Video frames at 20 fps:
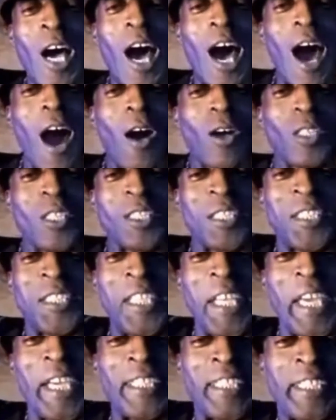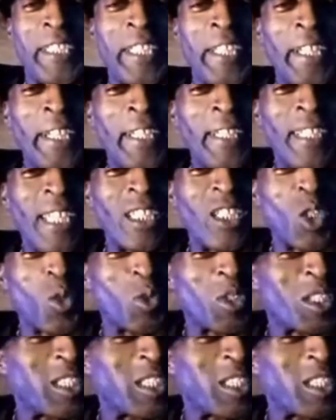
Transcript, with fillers: all your sticks that you were